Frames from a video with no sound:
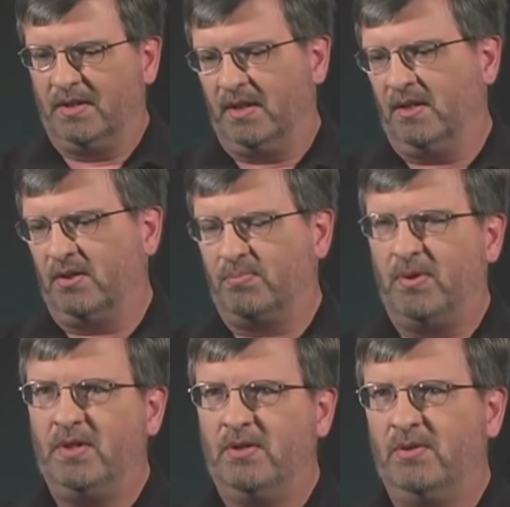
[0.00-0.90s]
And he
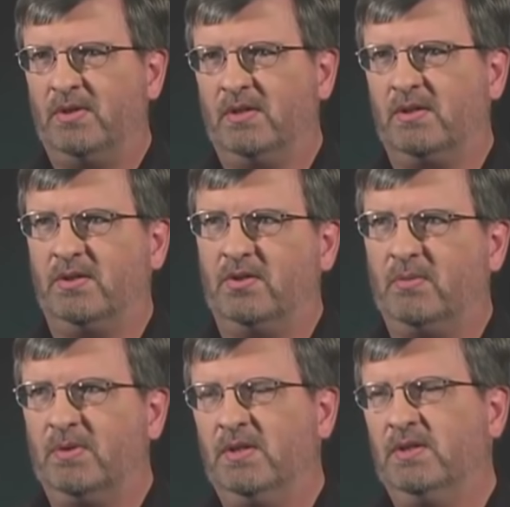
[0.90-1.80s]
pointed to another
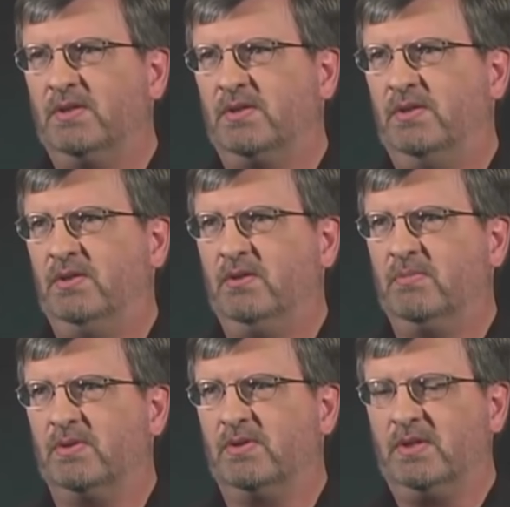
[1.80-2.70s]
cube, and in this
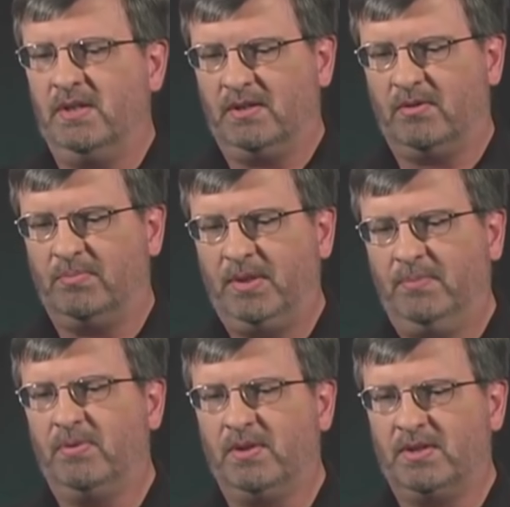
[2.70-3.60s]
cube, I was looking at there were
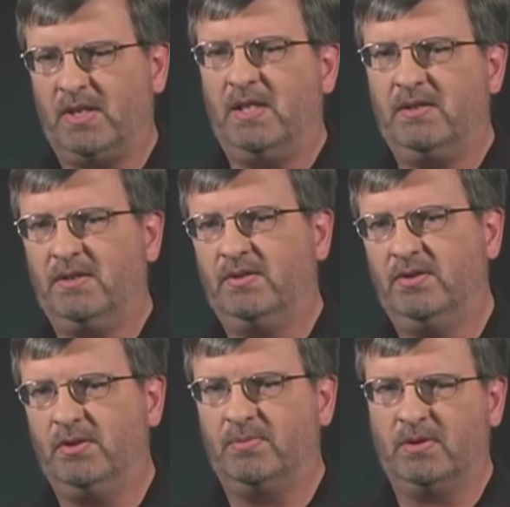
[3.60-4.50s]
people inside these
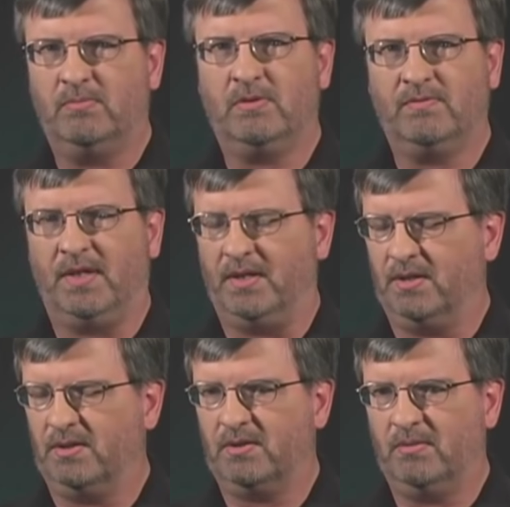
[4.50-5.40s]
cubes. Some were
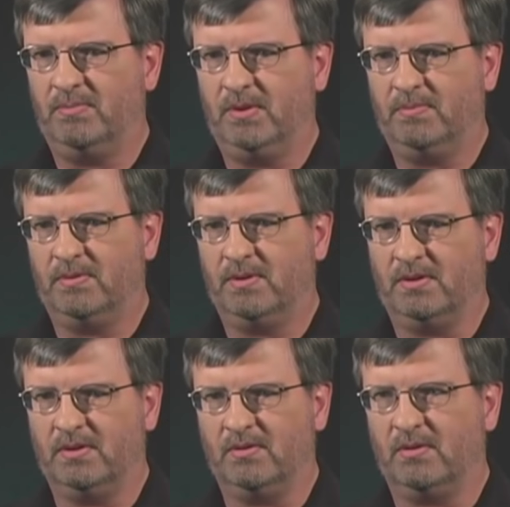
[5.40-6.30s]
vacant, some people uh,
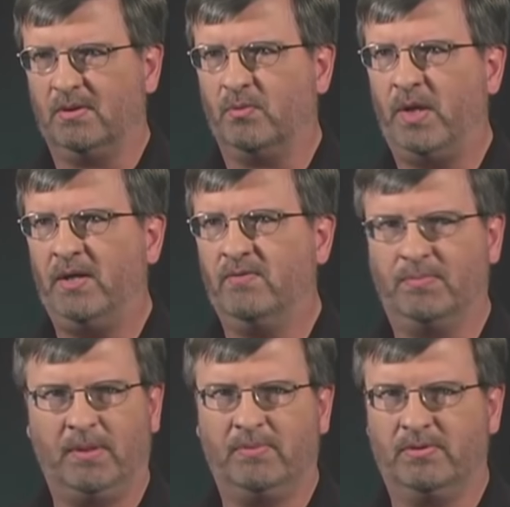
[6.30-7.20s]
so uh, waiting
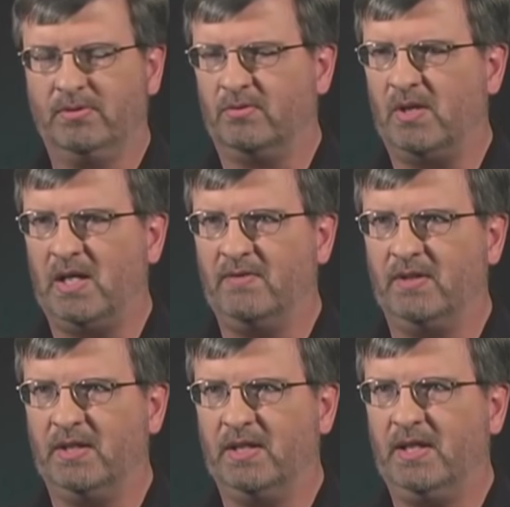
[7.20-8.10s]
for people to arrive,
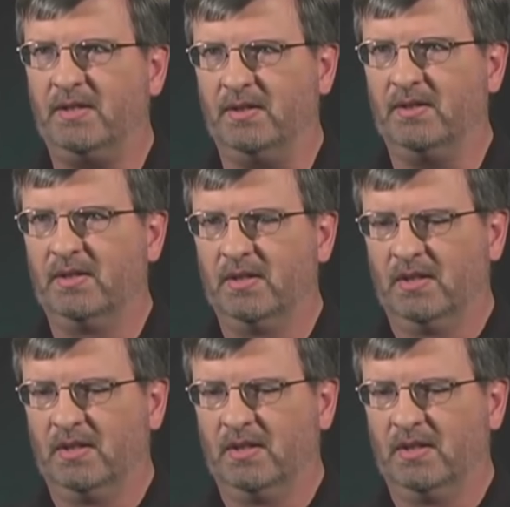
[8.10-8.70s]
like I did.